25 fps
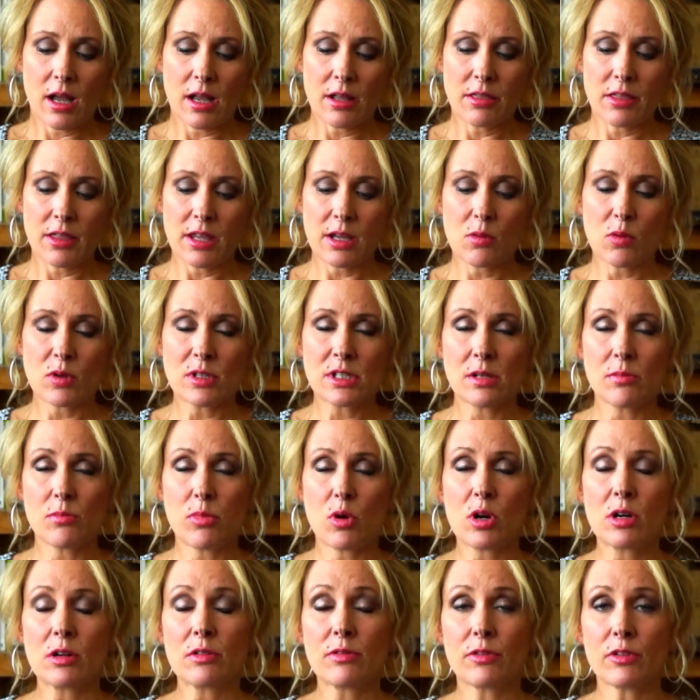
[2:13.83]
I think what's
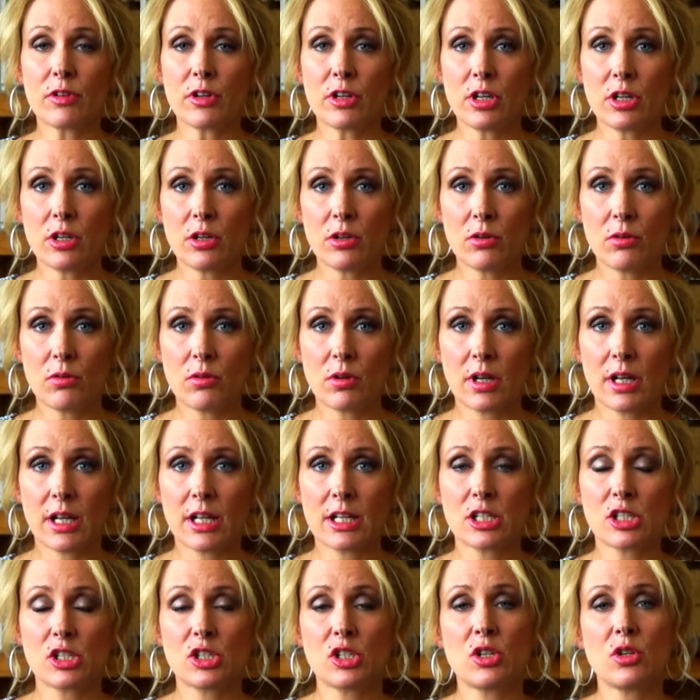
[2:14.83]
important for you
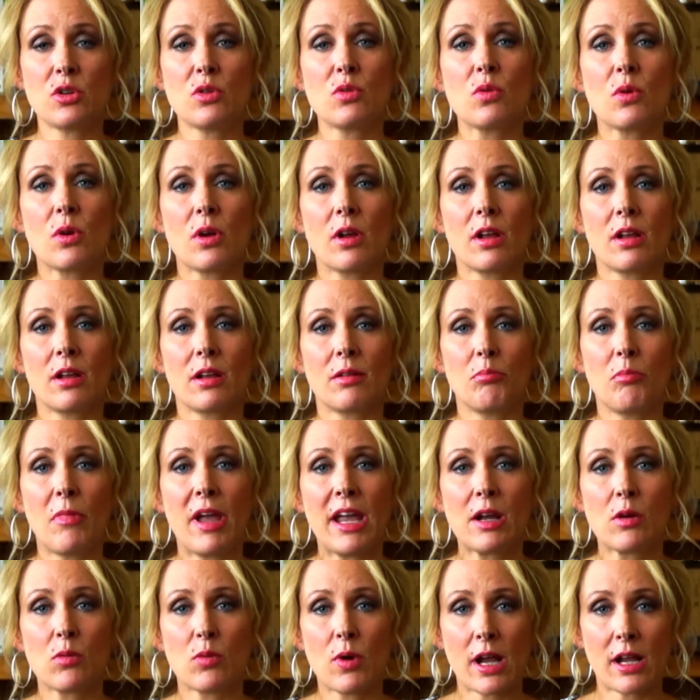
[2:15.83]
is to
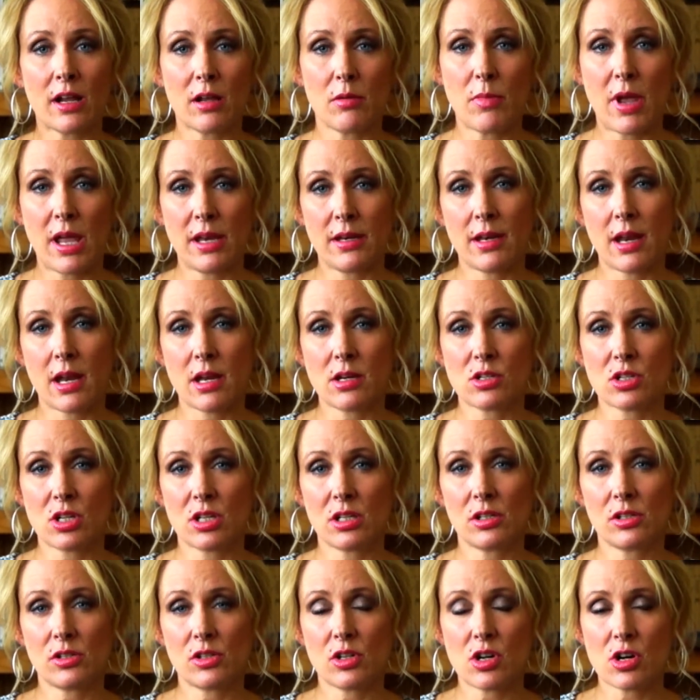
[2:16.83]
make
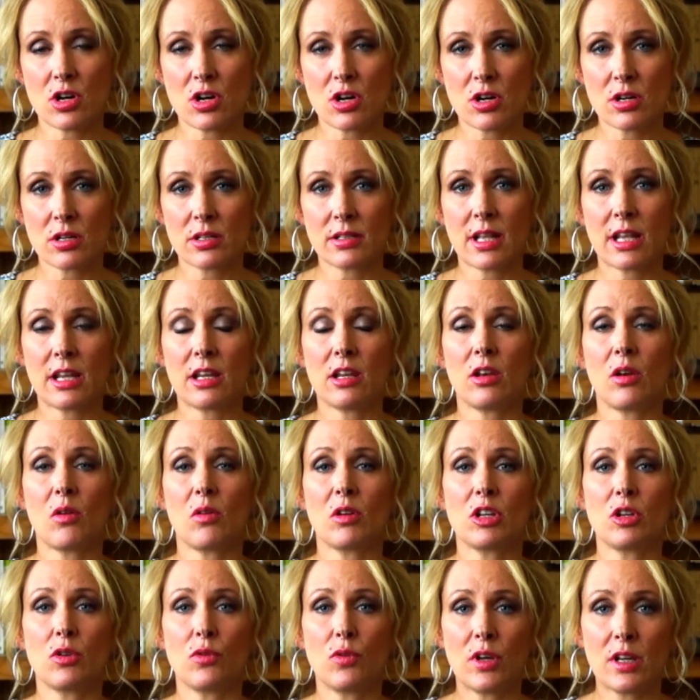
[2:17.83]
recommendations to her. Say, you
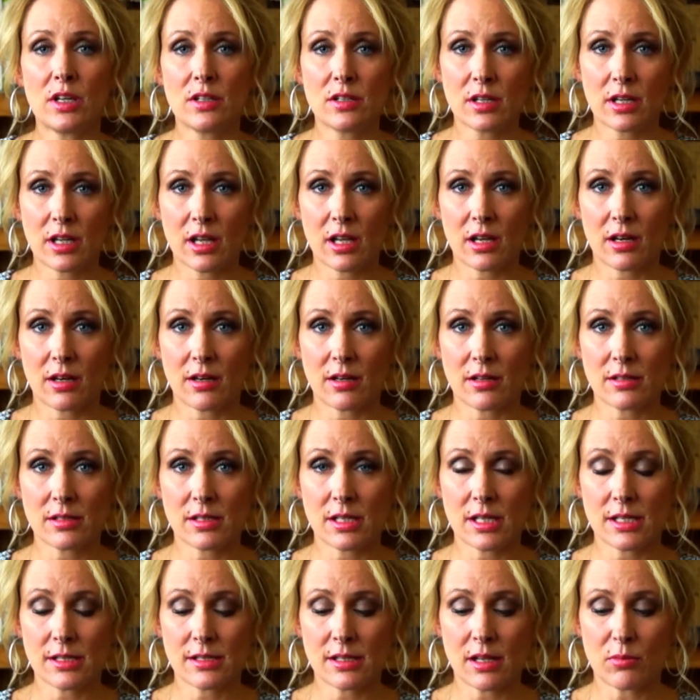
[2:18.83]
know, you need to get in and
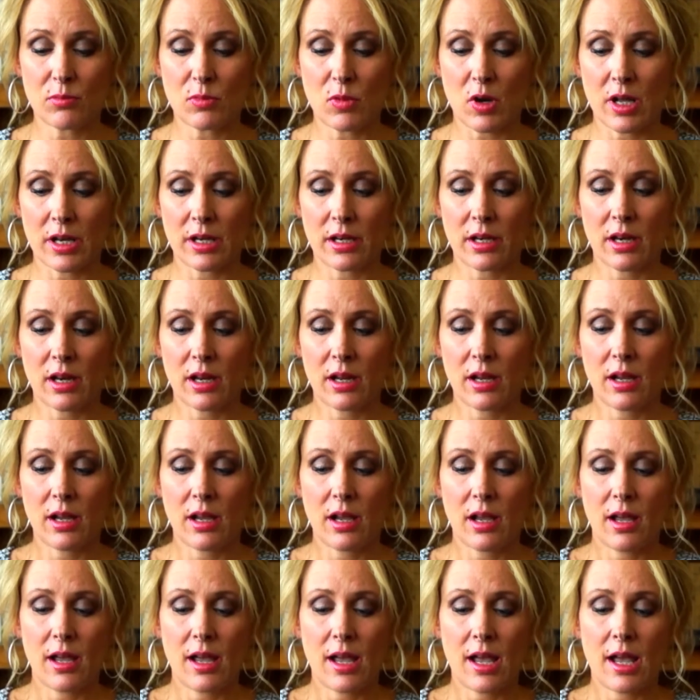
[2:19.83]
see someone.
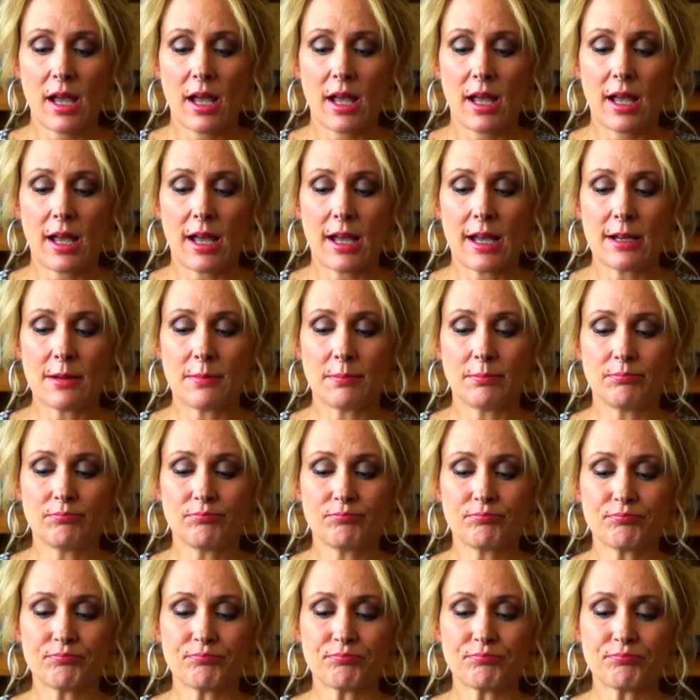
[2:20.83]
Um,